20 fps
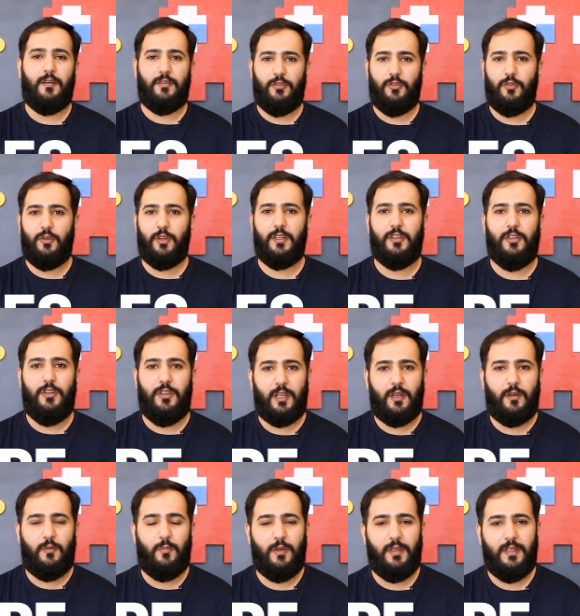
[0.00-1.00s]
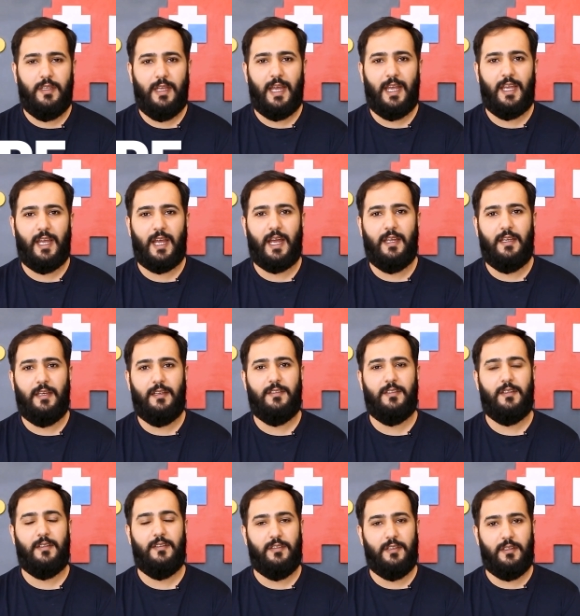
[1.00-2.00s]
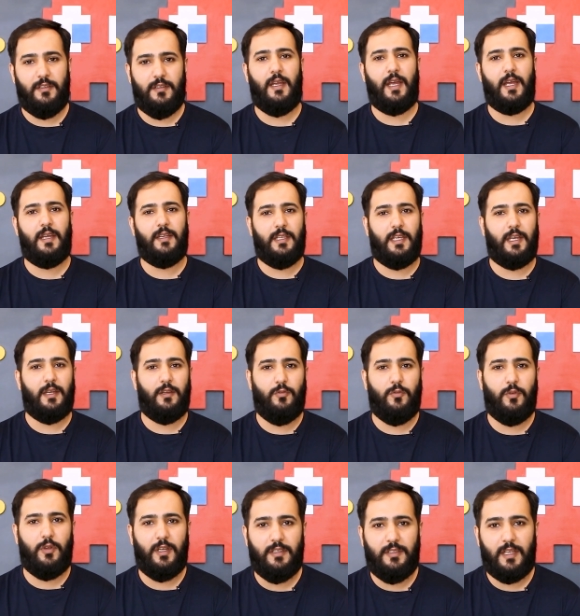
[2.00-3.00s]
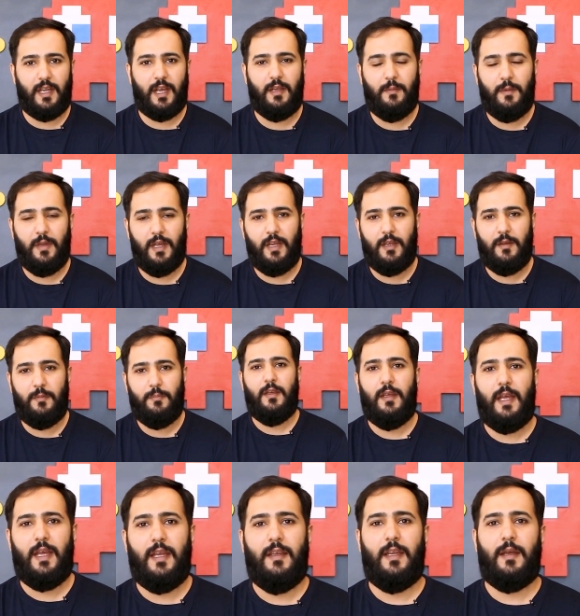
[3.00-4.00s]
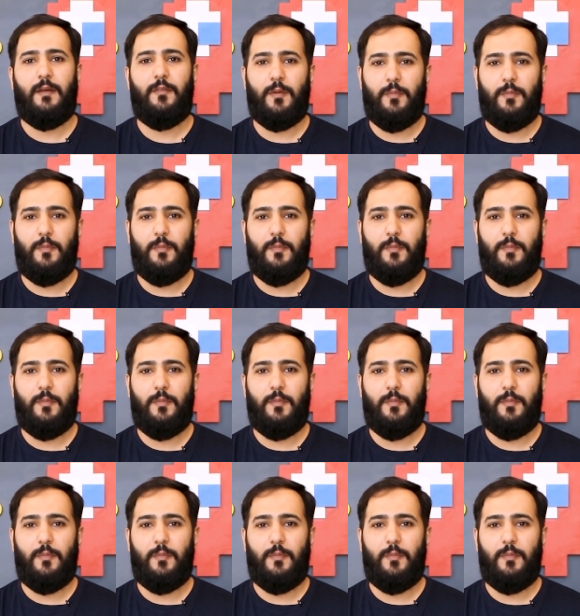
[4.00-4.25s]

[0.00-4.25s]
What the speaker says: screen share with an AI assistant, and get real-time help like never